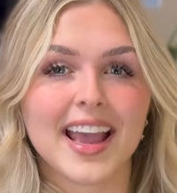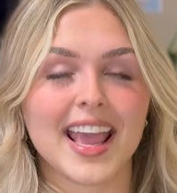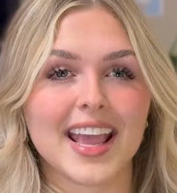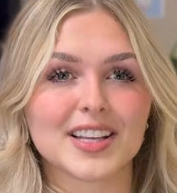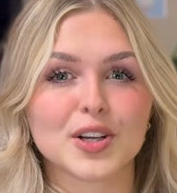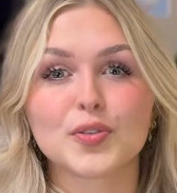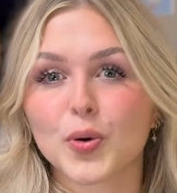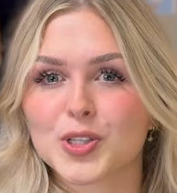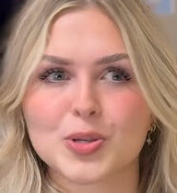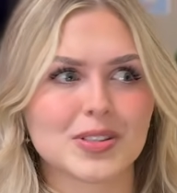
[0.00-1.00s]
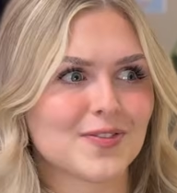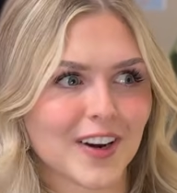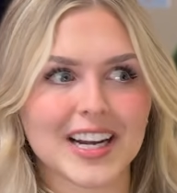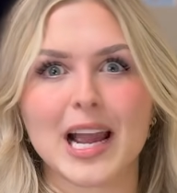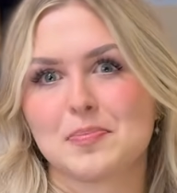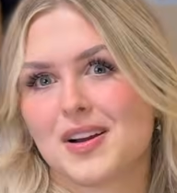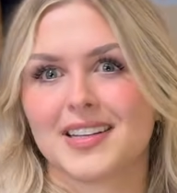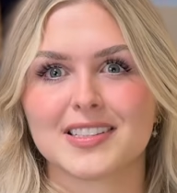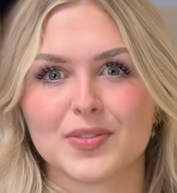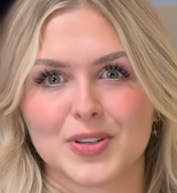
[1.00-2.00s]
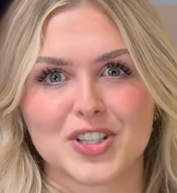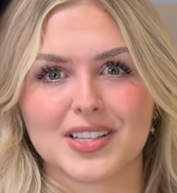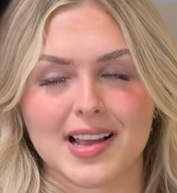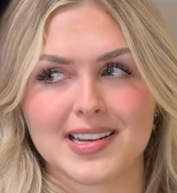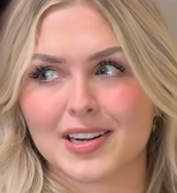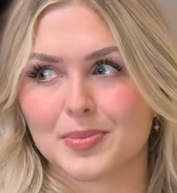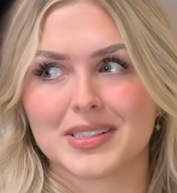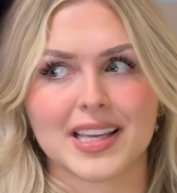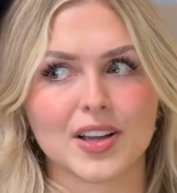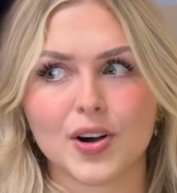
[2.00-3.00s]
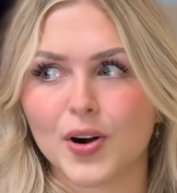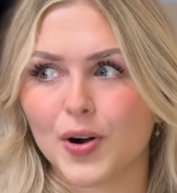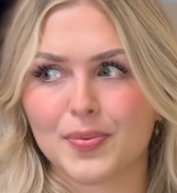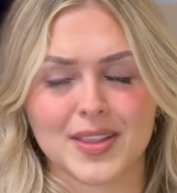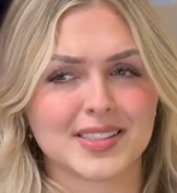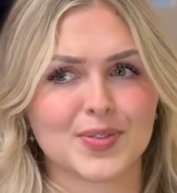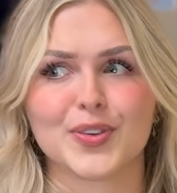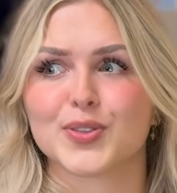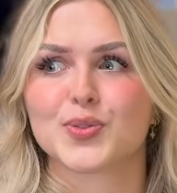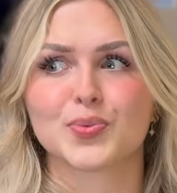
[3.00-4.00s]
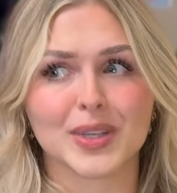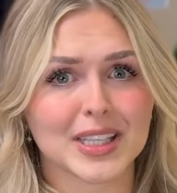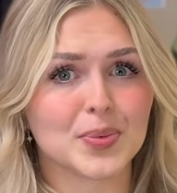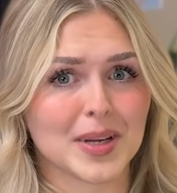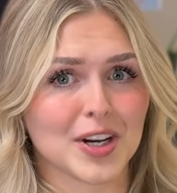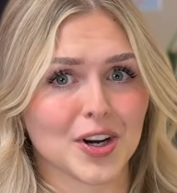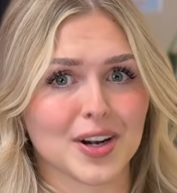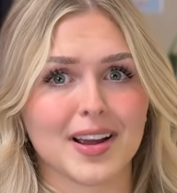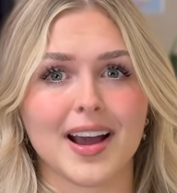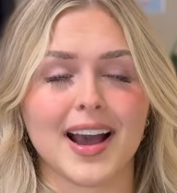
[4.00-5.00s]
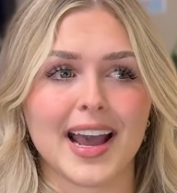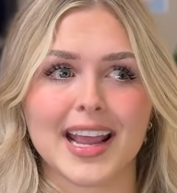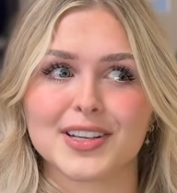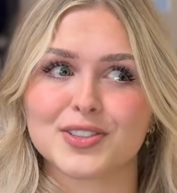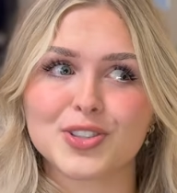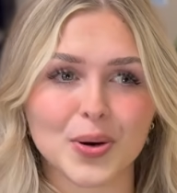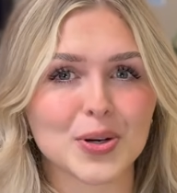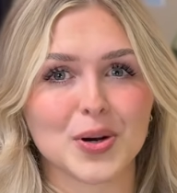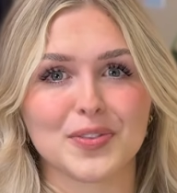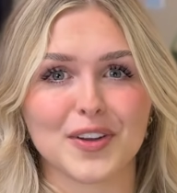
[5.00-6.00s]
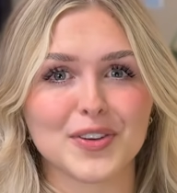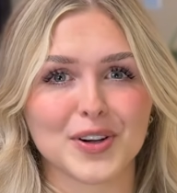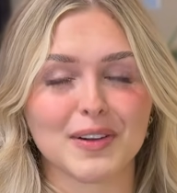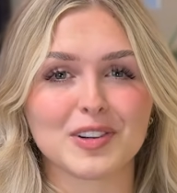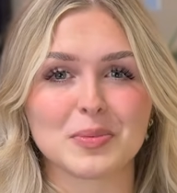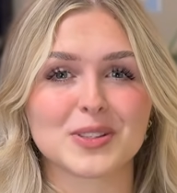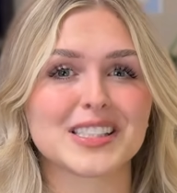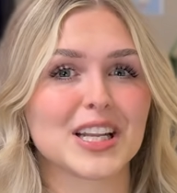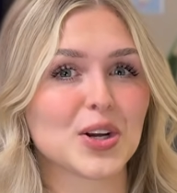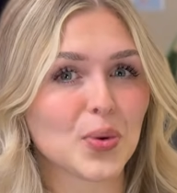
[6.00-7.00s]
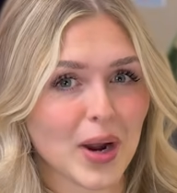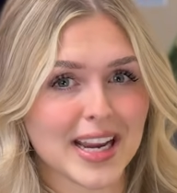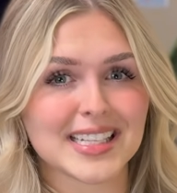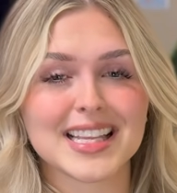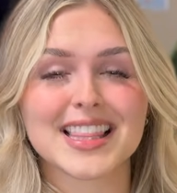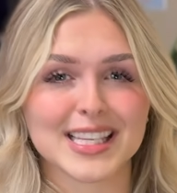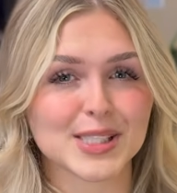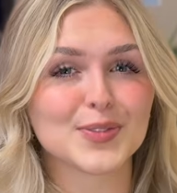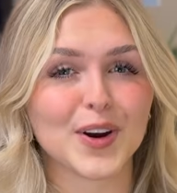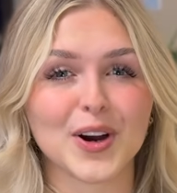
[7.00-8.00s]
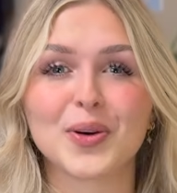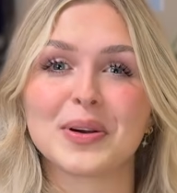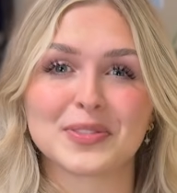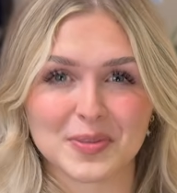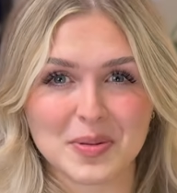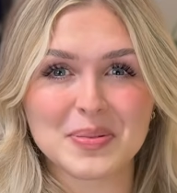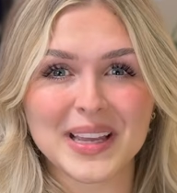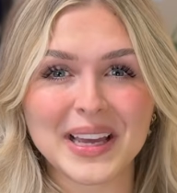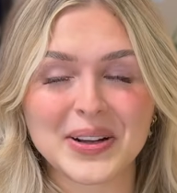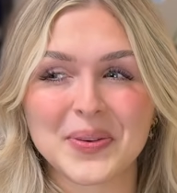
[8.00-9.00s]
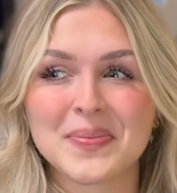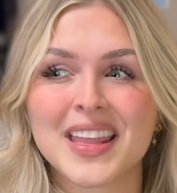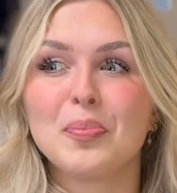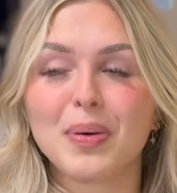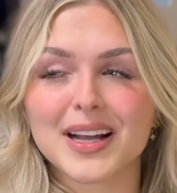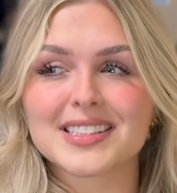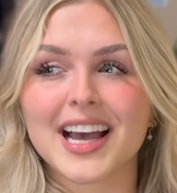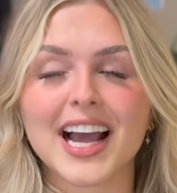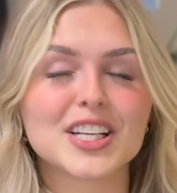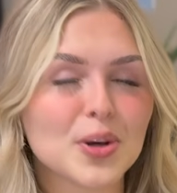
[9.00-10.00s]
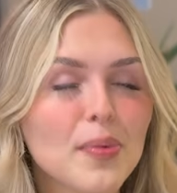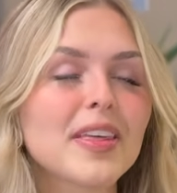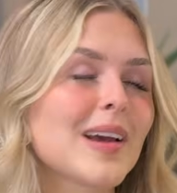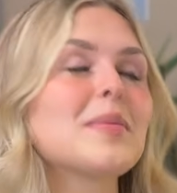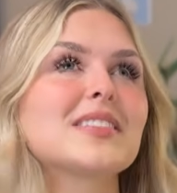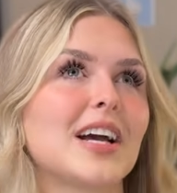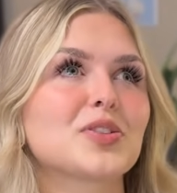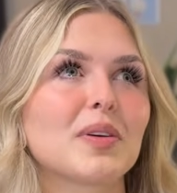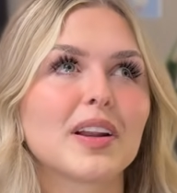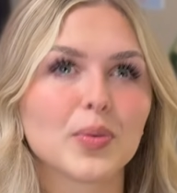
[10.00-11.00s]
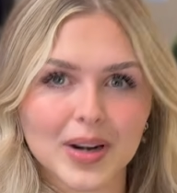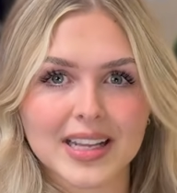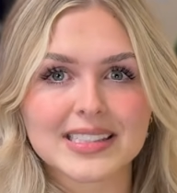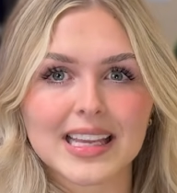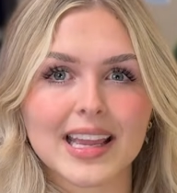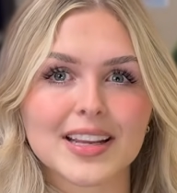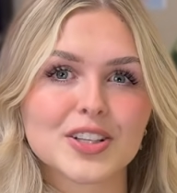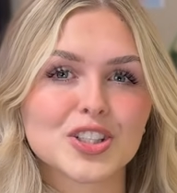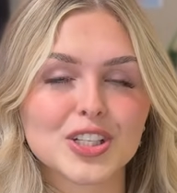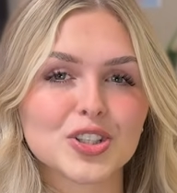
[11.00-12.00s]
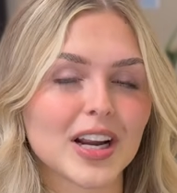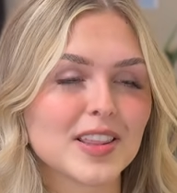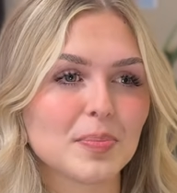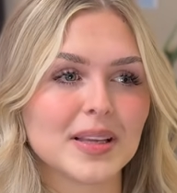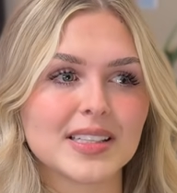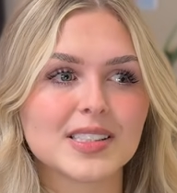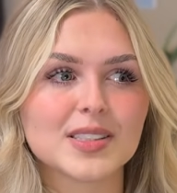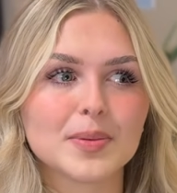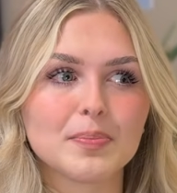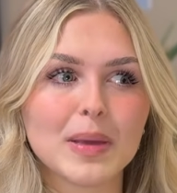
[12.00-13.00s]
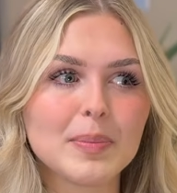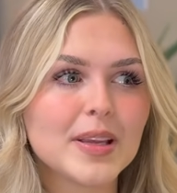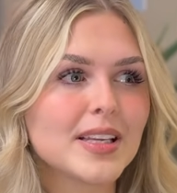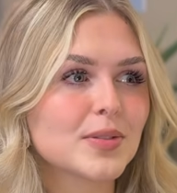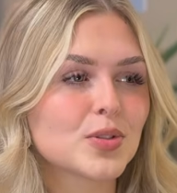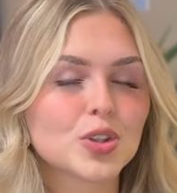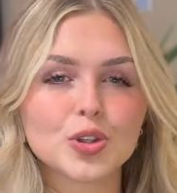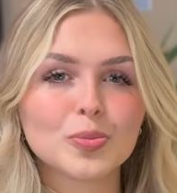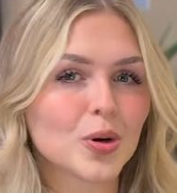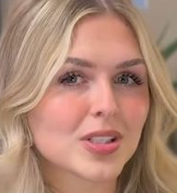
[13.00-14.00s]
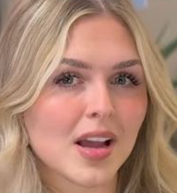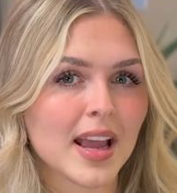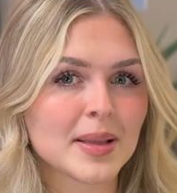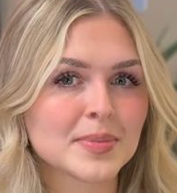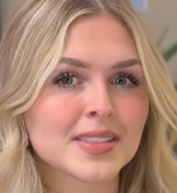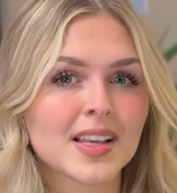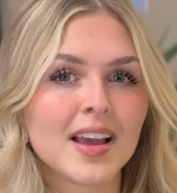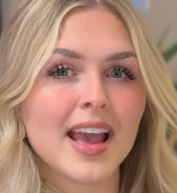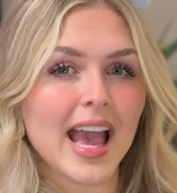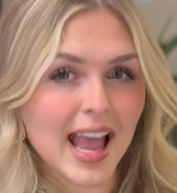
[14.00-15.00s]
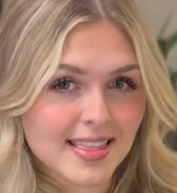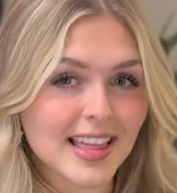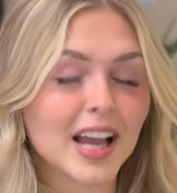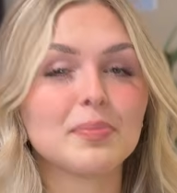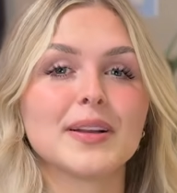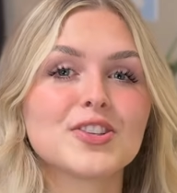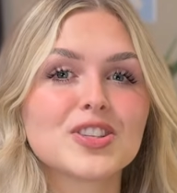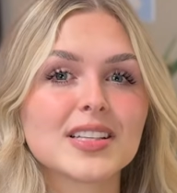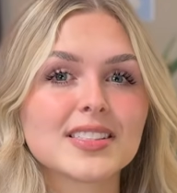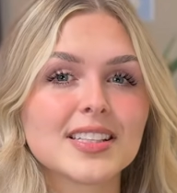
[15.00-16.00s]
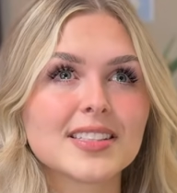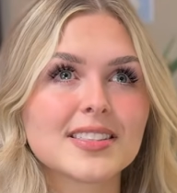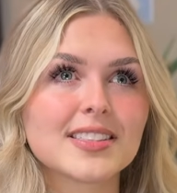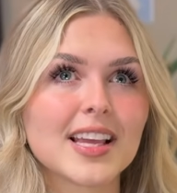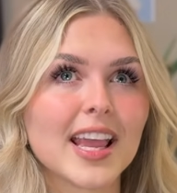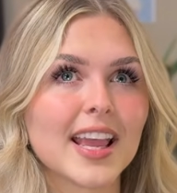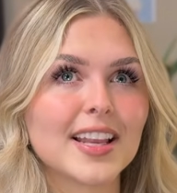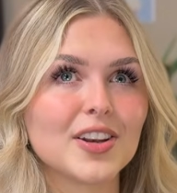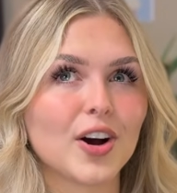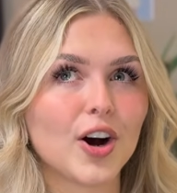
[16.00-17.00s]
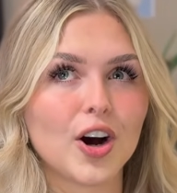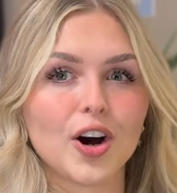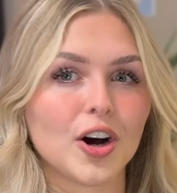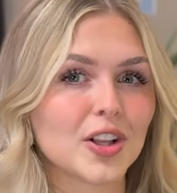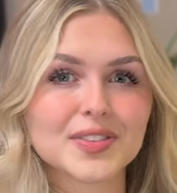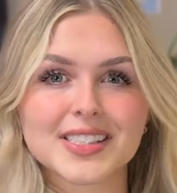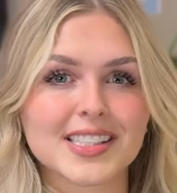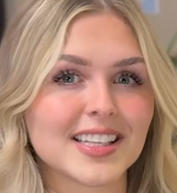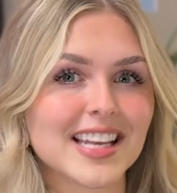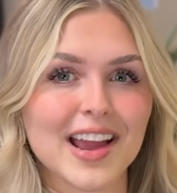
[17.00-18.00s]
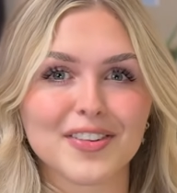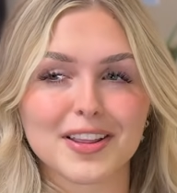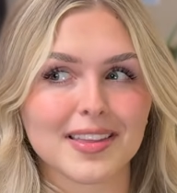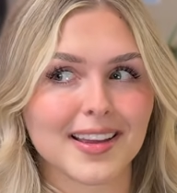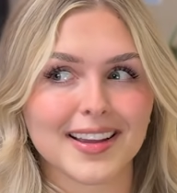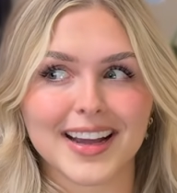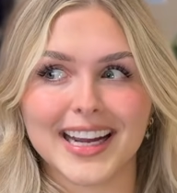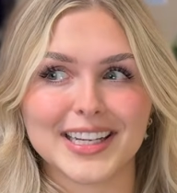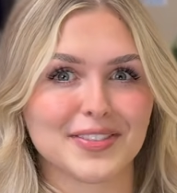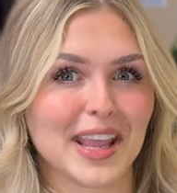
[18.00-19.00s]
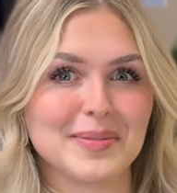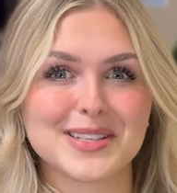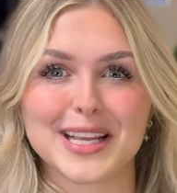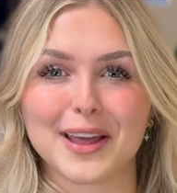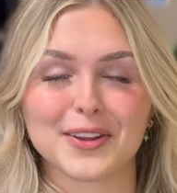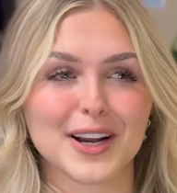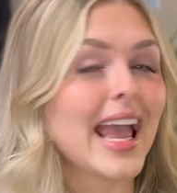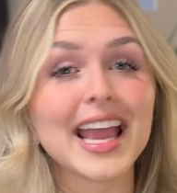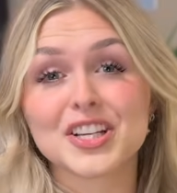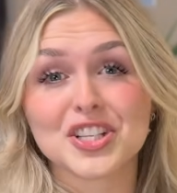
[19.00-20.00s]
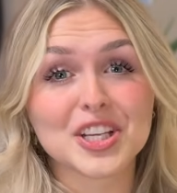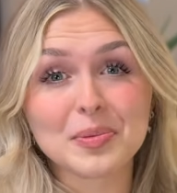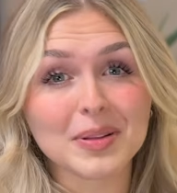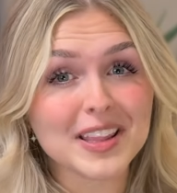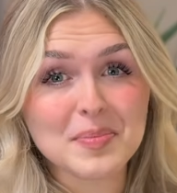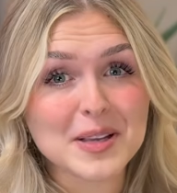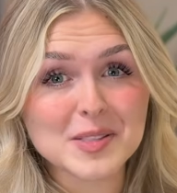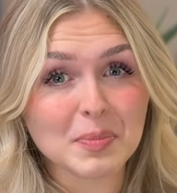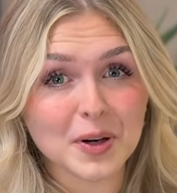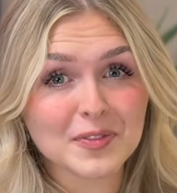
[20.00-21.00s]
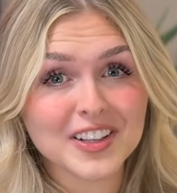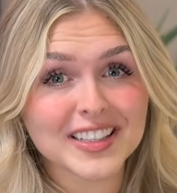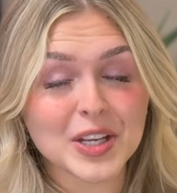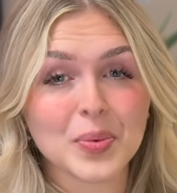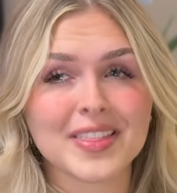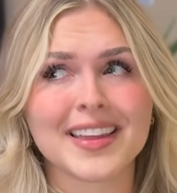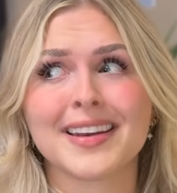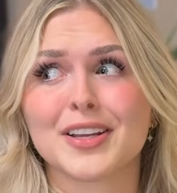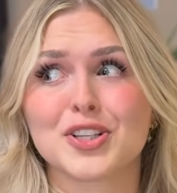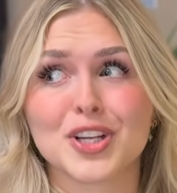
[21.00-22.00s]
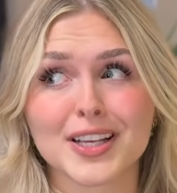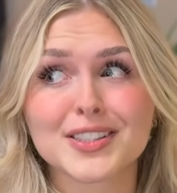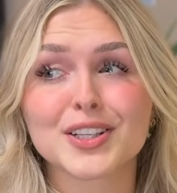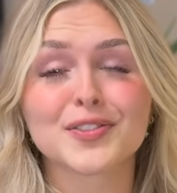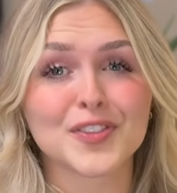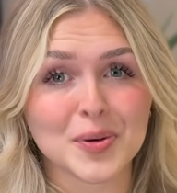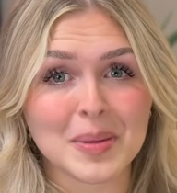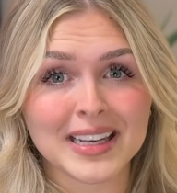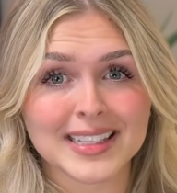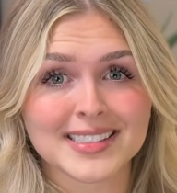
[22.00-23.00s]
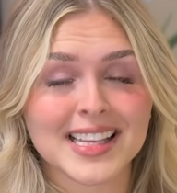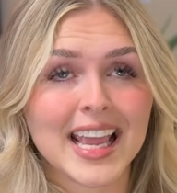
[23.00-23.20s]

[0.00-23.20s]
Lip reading: And of course, she was very apprehensive when she sat down and was like, "This feels really weird. I don't know if I feel comfortable sitting quite this far away from the piano." But I don't think I'm exaggerating when I say she tried the piece maybe 2 more times at that bench distance, and all of a sudden everything kind of came together and she could play the piece perfectly within just a few minutes.